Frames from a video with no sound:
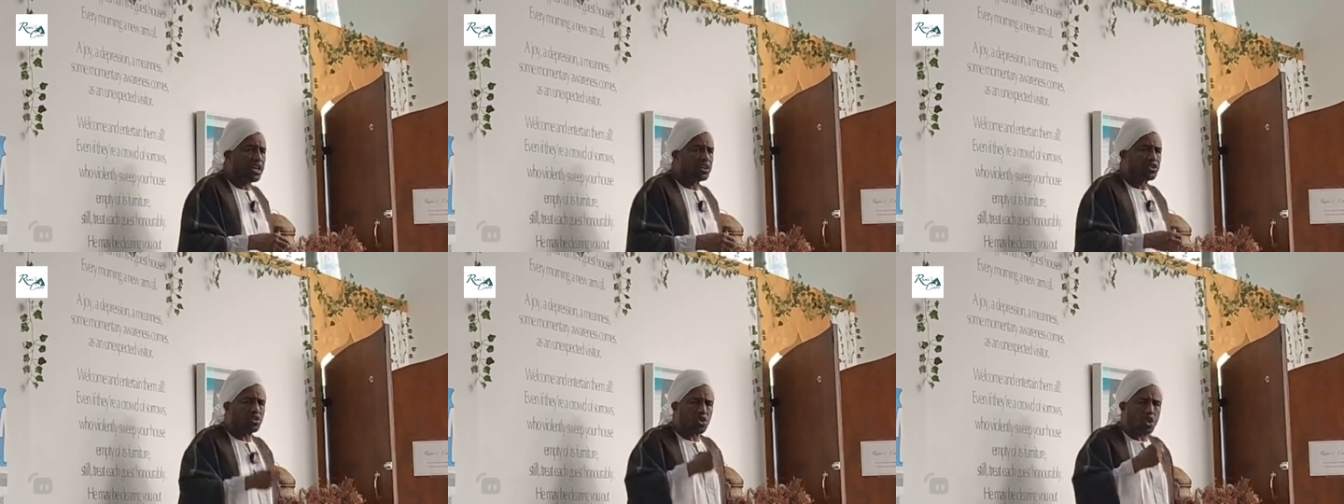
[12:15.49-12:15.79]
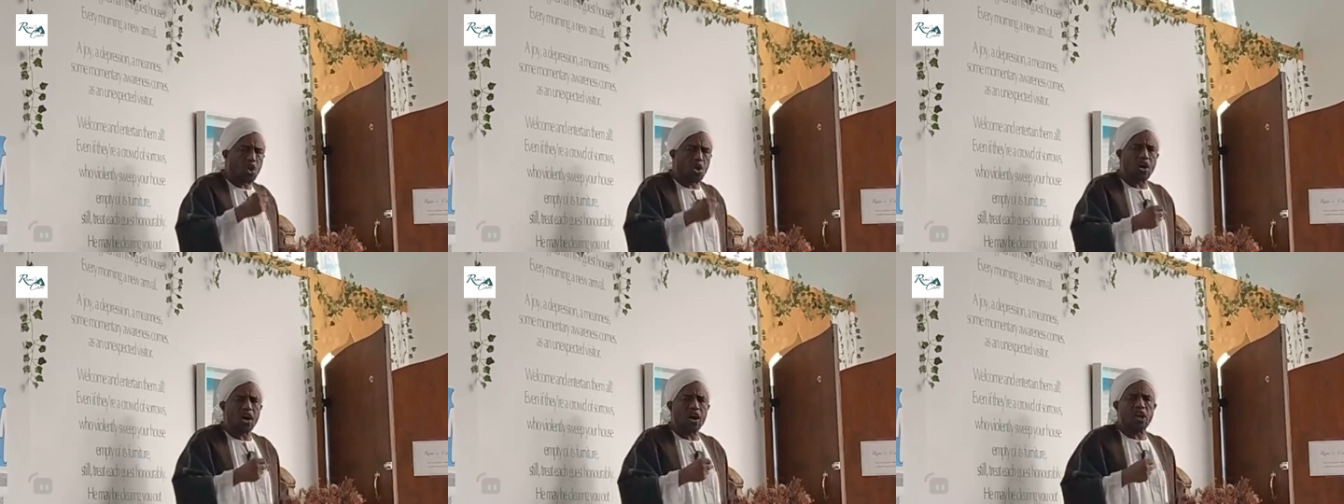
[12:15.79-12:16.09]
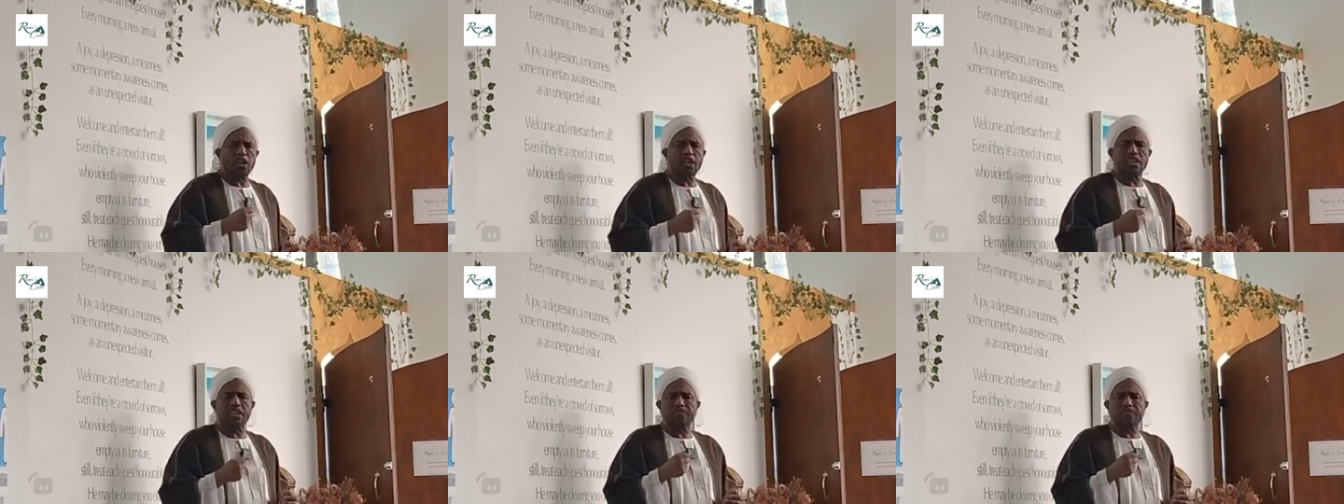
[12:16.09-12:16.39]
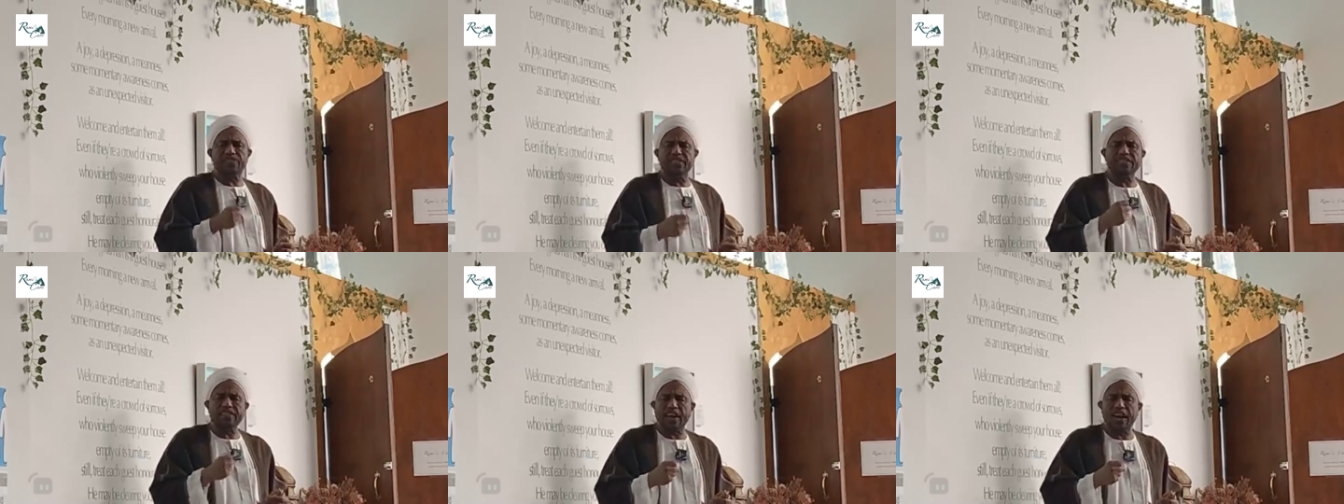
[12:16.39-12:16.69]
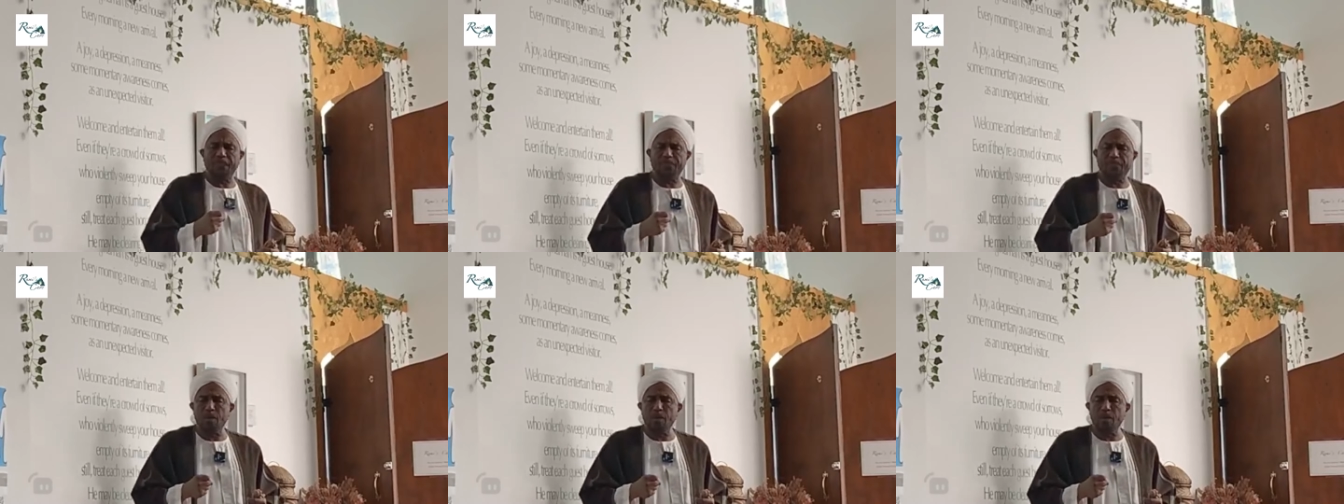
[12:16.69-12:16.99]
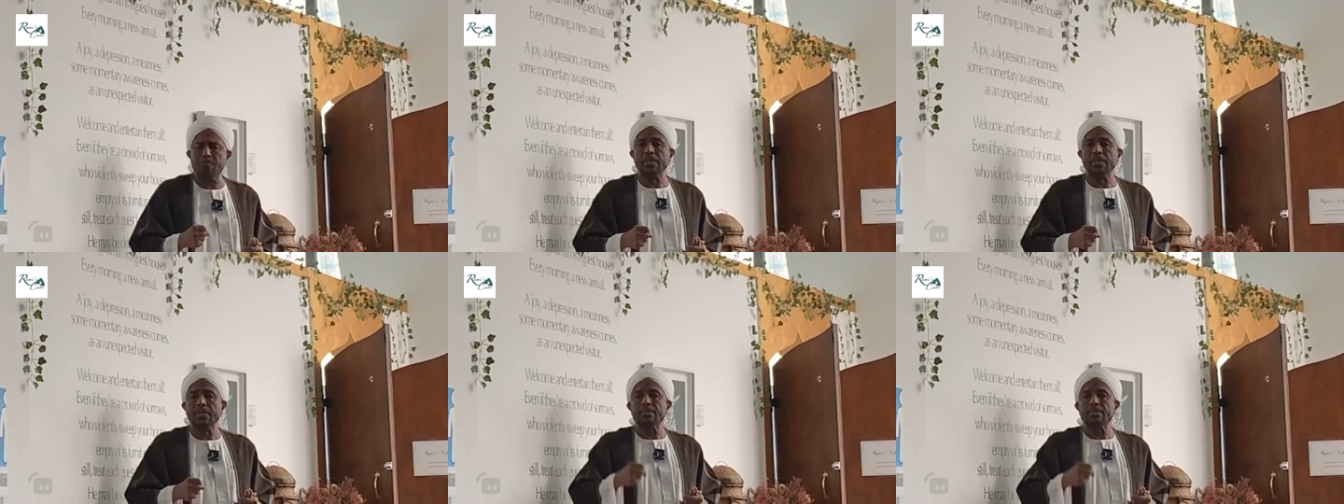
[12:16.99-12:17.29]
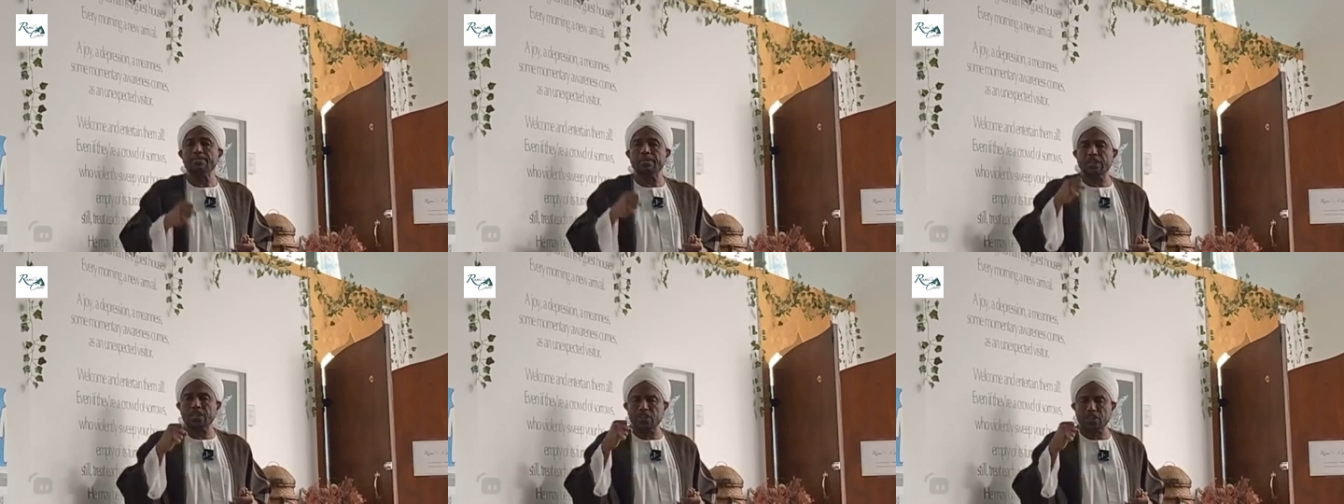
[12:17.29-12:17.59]
Stronger not in the physical form,
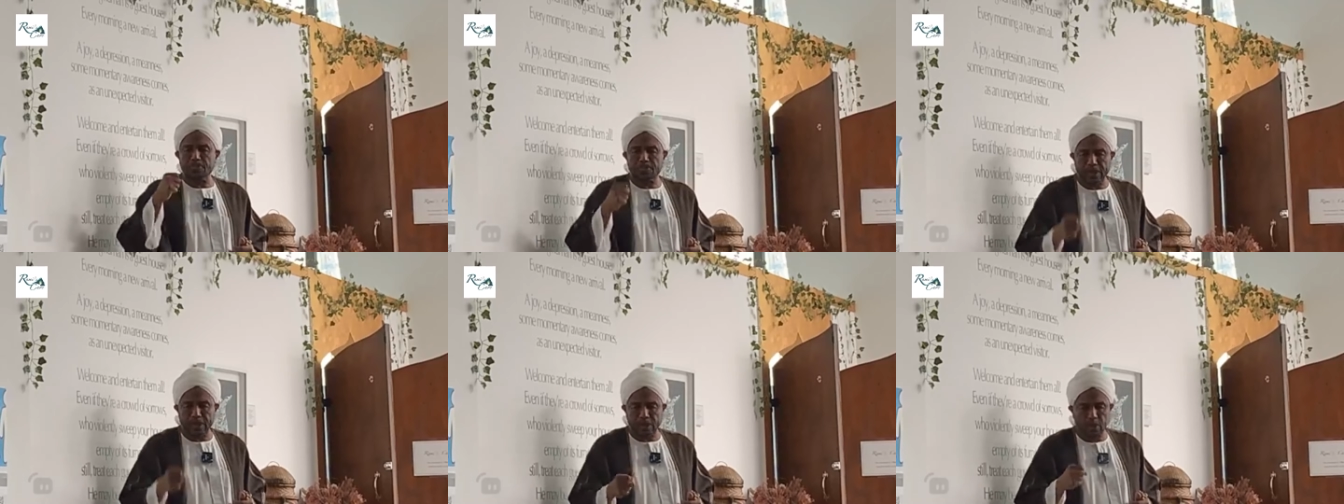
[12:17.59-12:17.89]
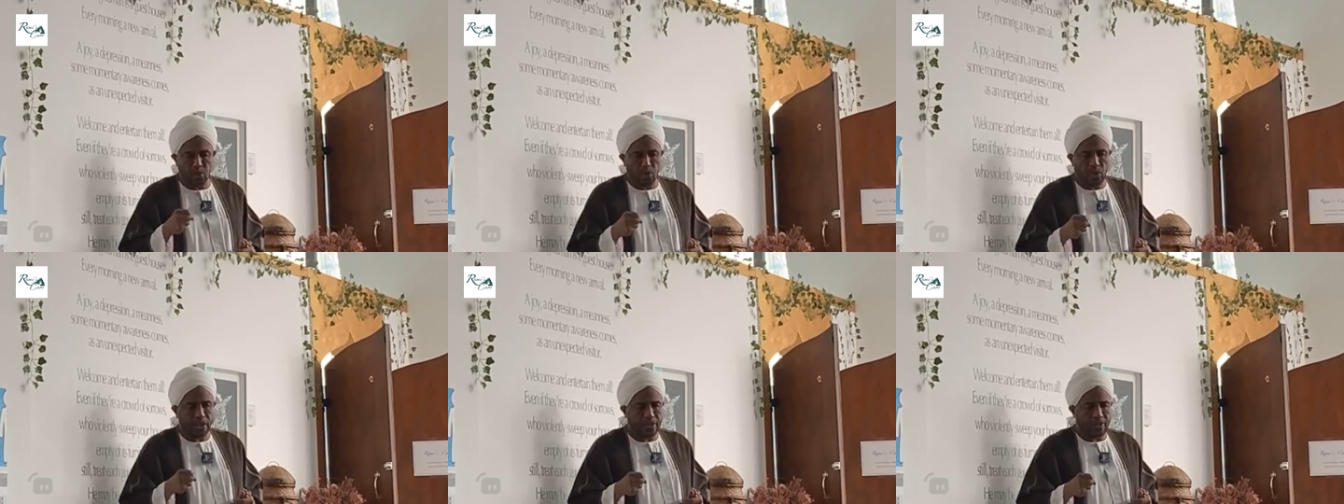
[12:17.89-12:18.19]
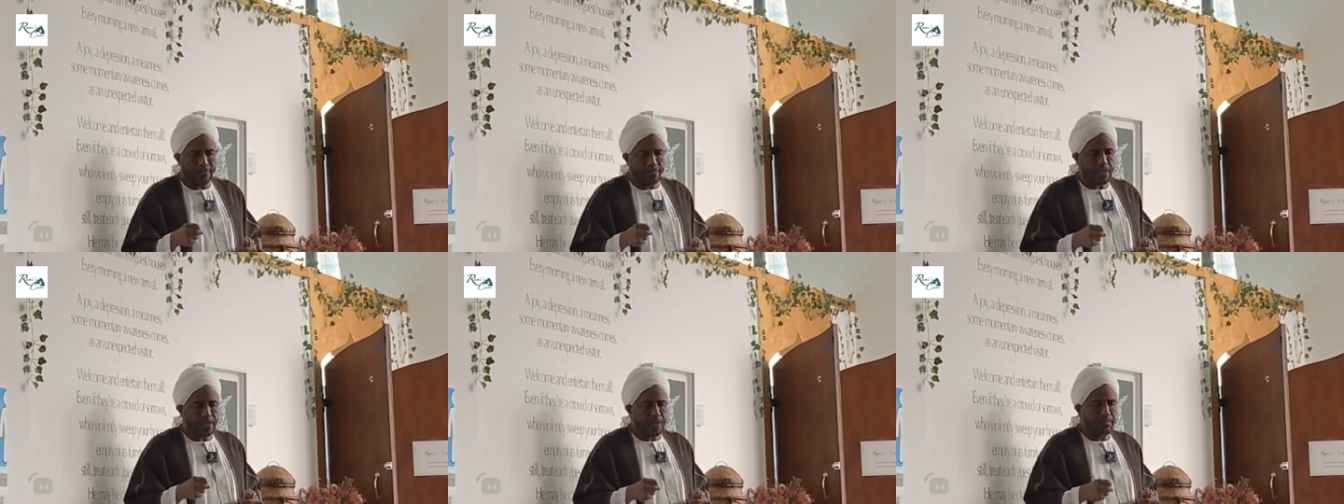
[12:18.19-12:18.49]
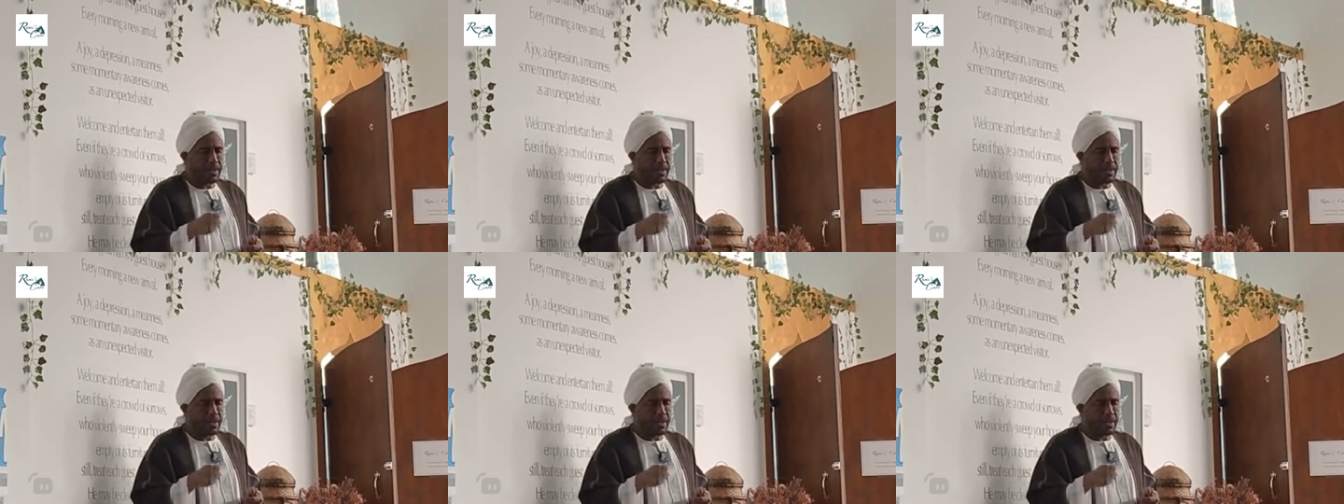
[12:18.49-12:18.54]
but spiritually,